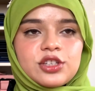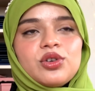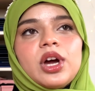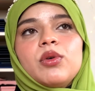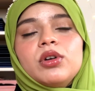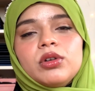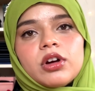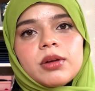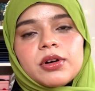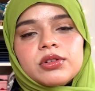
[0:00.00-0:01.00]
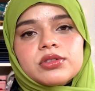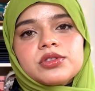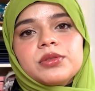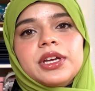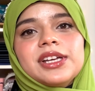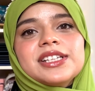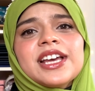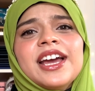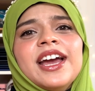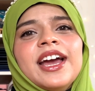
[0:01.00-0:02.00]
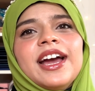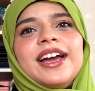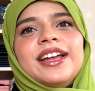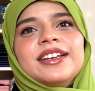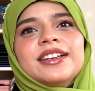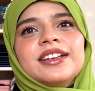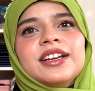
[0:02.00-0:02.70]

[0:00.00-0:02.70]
So I want to talk about those domains, and